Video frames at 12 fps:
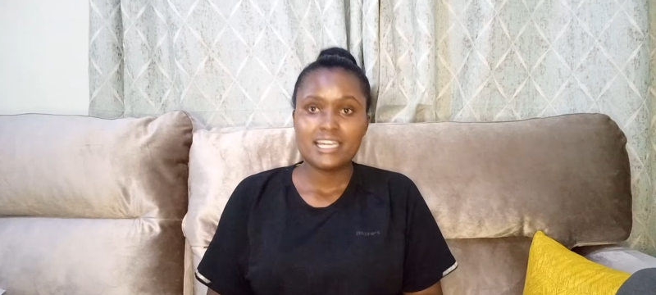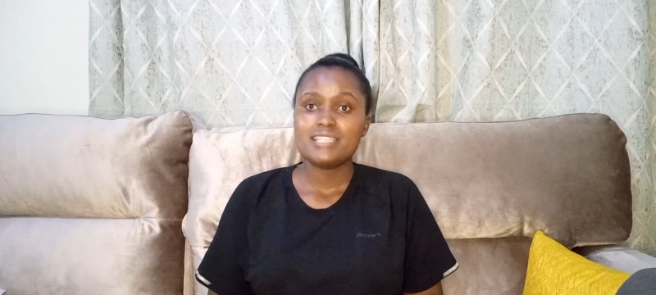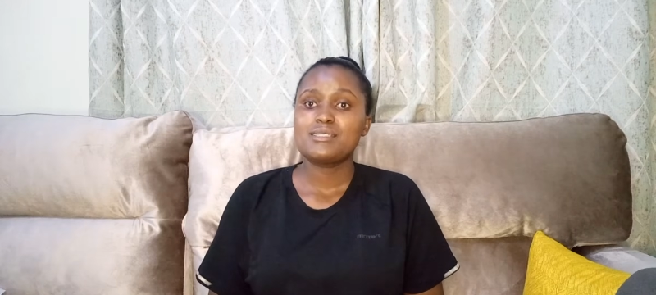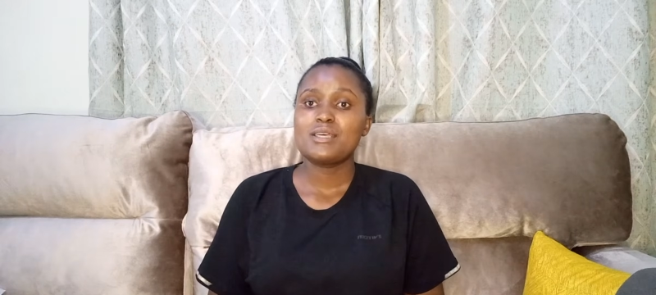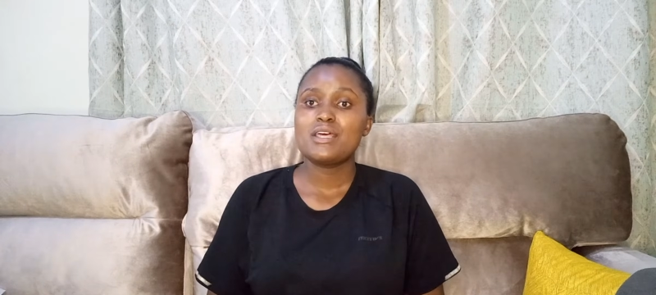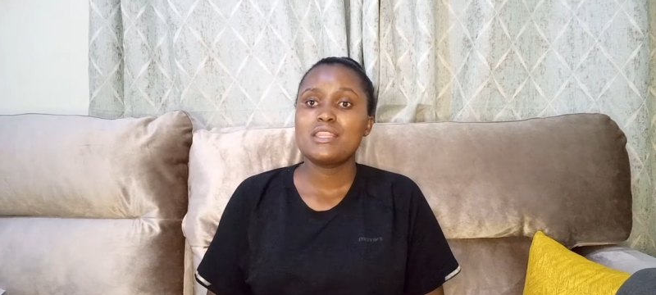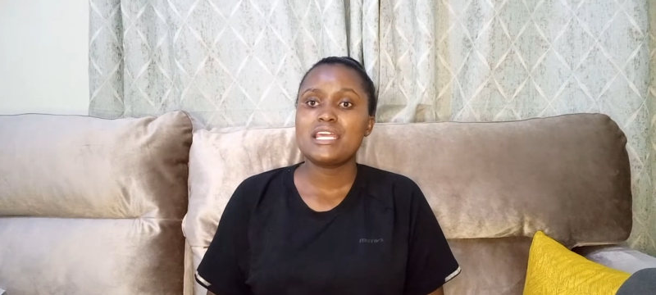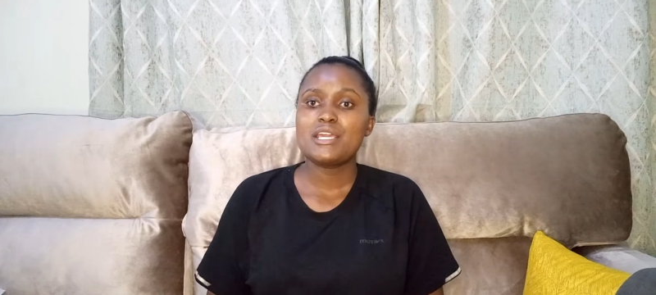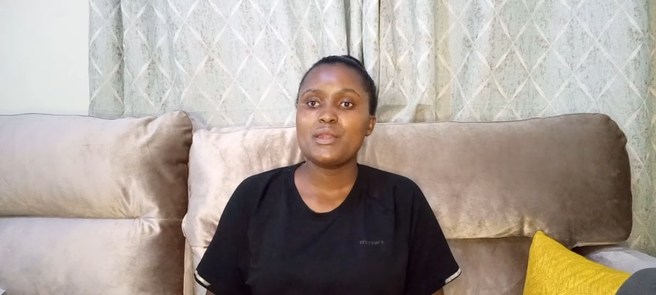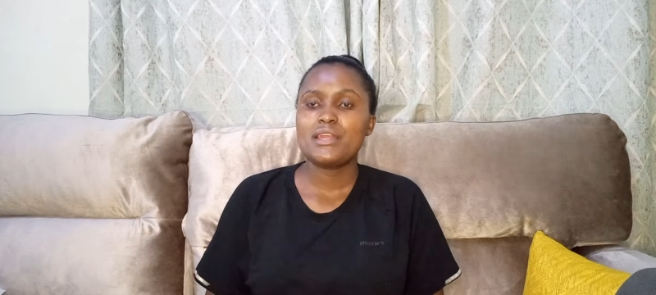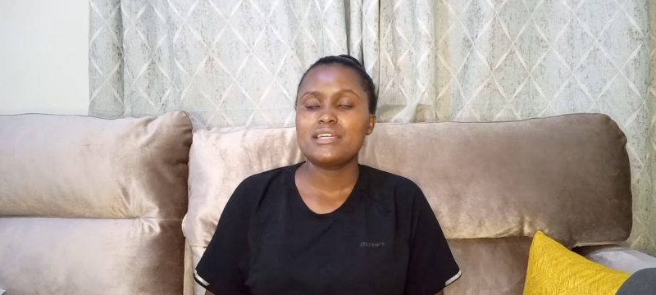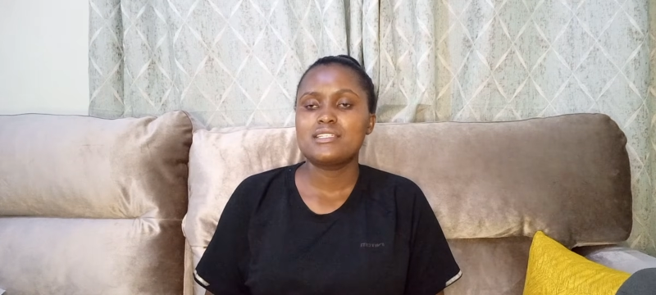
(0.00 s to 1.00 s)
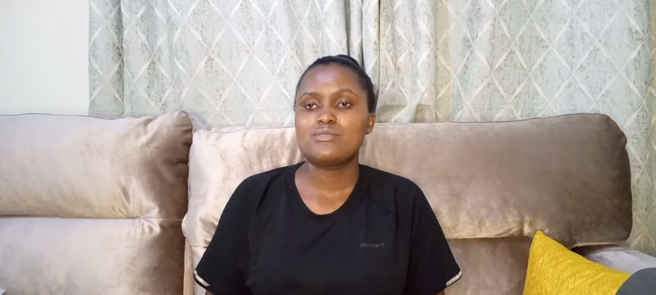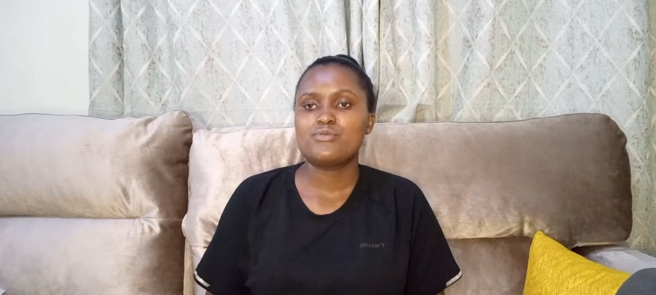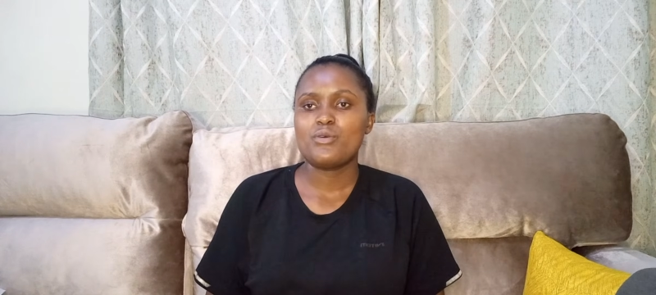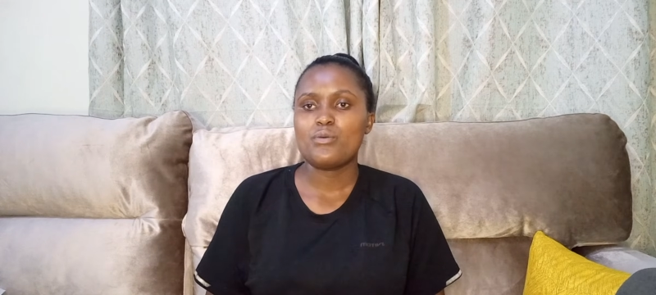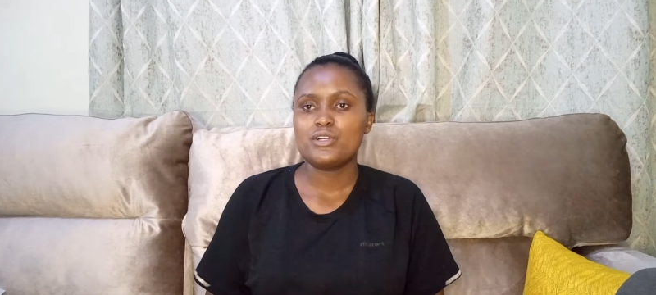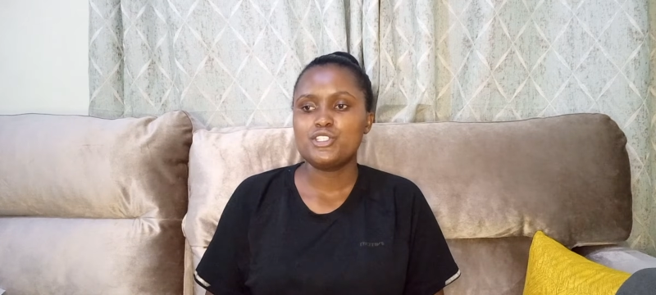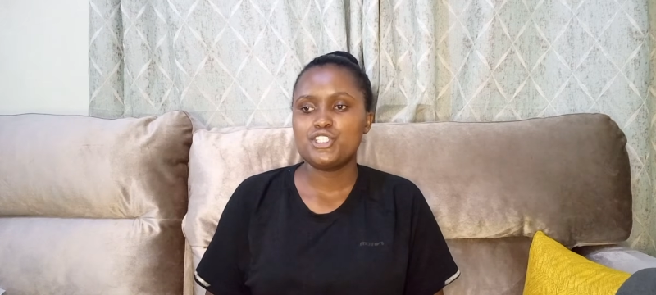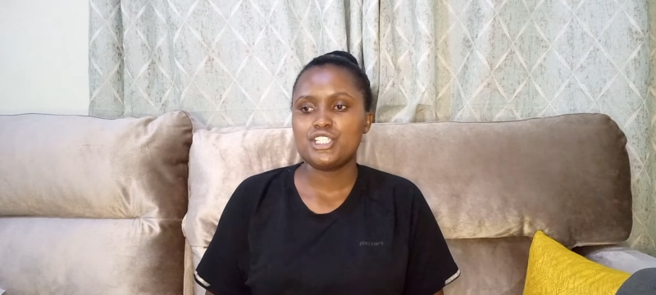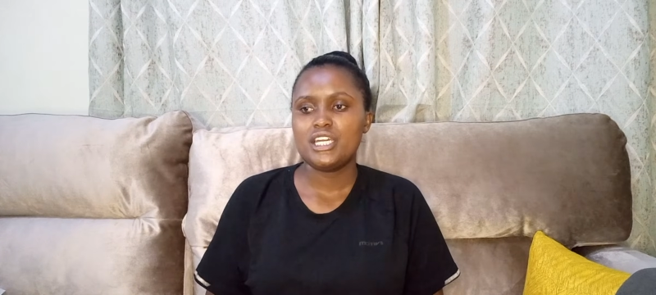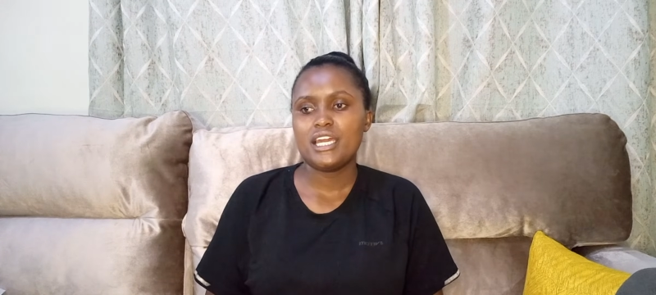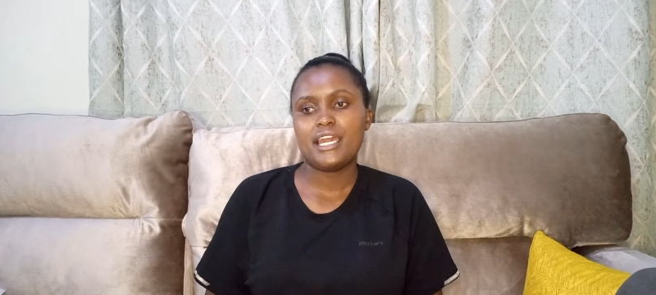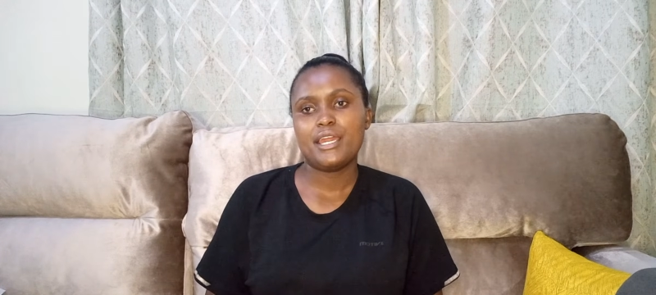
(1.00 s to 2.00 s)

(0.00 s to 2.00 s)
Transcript: Yeah, so thank you guys for watching.